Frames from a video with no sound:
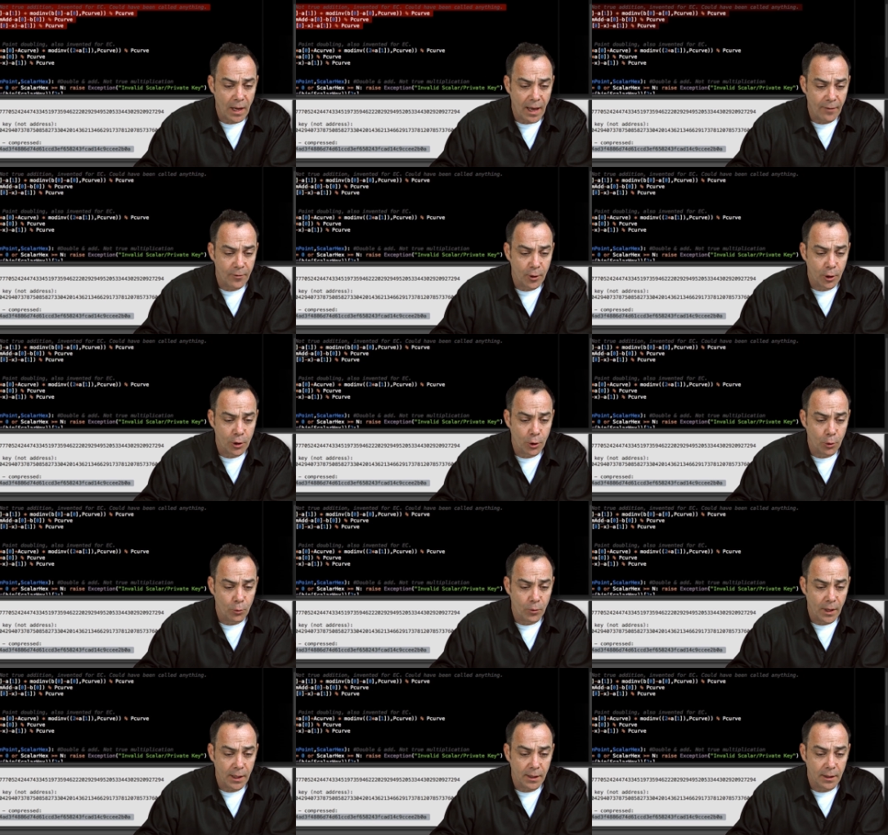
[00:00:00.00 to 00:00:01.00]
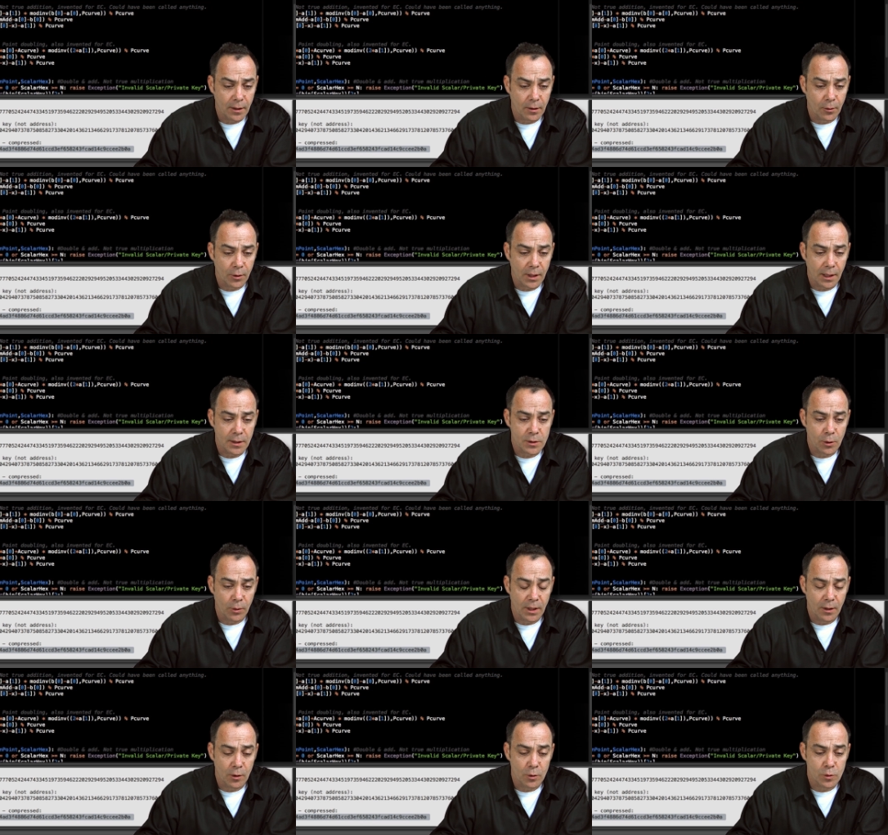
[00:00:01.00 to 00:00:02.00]
have in our code right here, okay? So
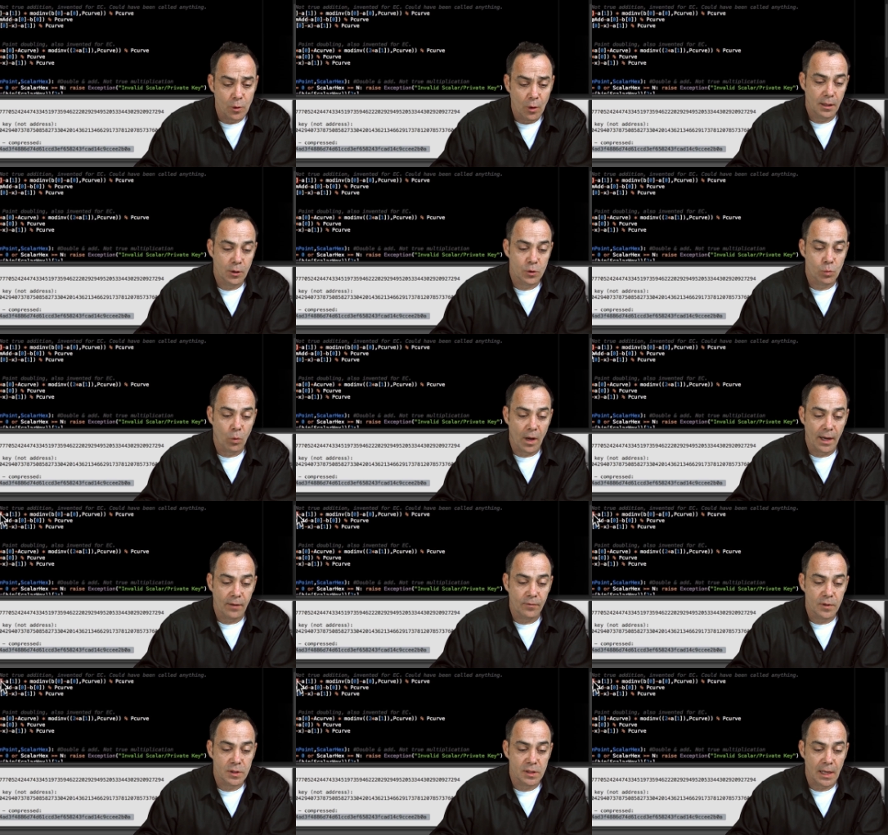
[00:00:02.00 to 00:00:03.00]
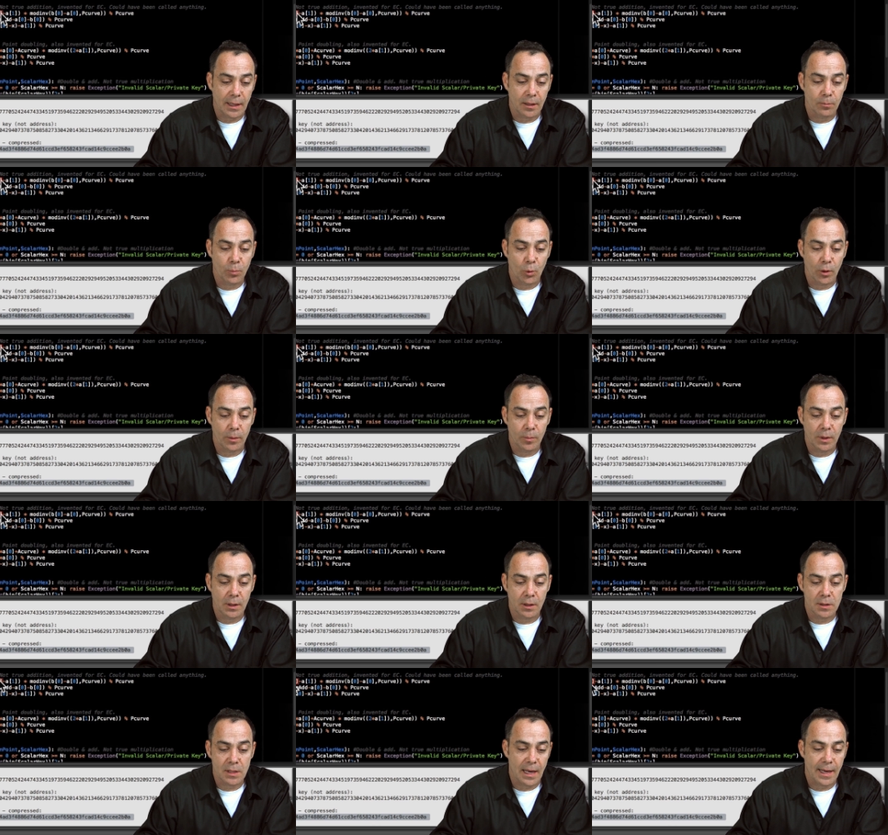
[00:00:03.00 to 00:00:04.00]
here's y of the second point,
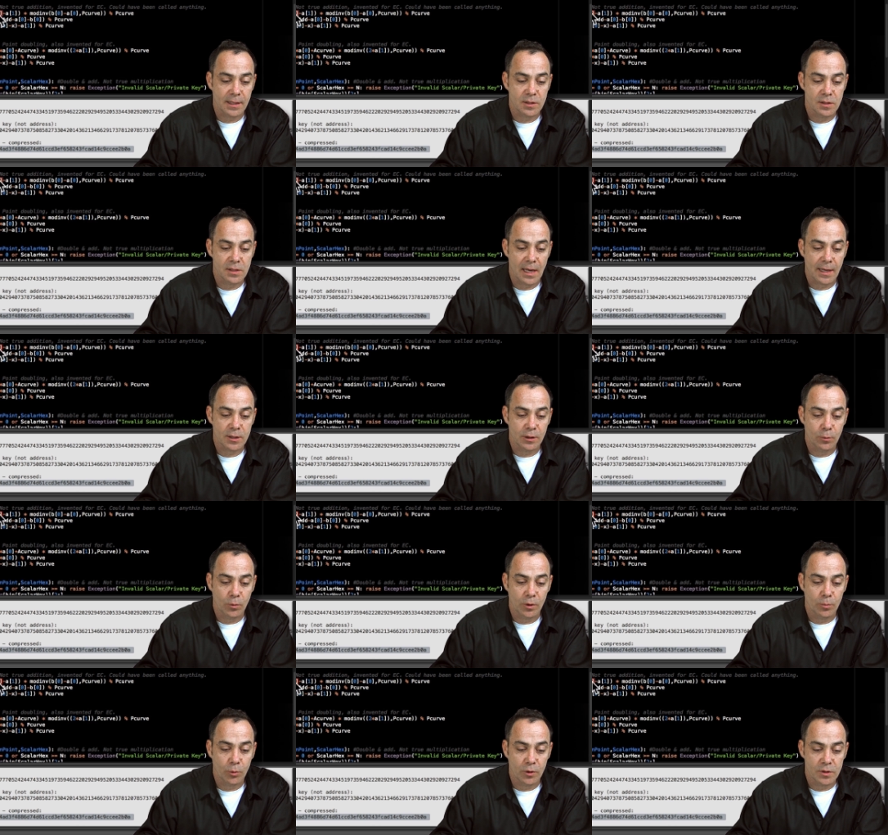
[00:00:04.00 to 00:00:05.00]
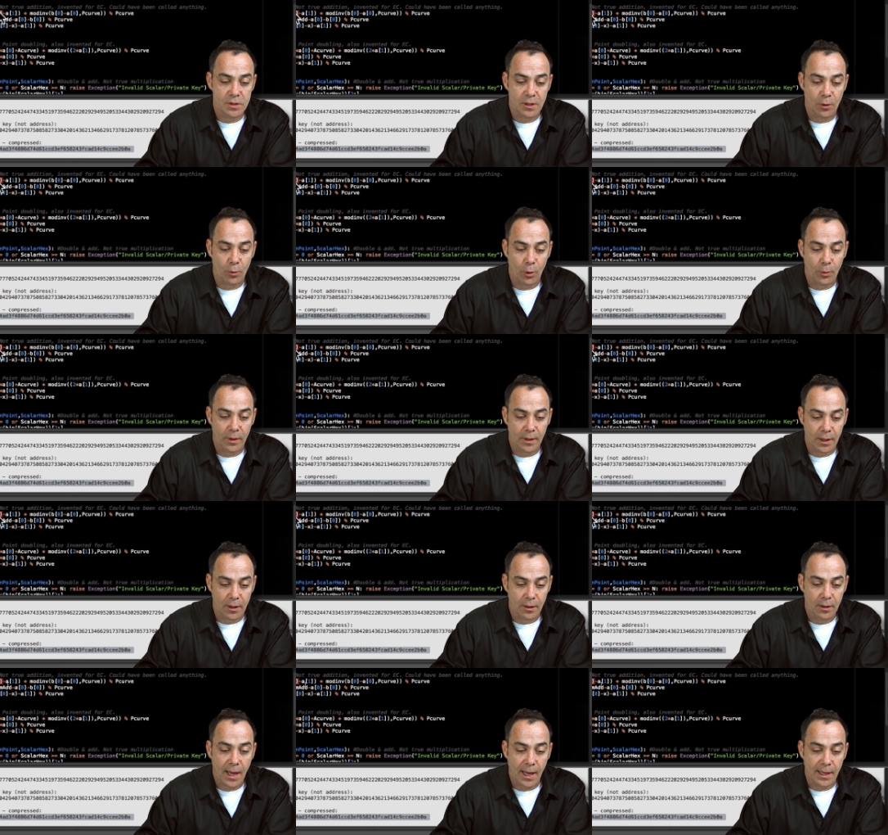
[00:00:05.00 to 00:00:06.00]
because x is actually when you put a 0 in there.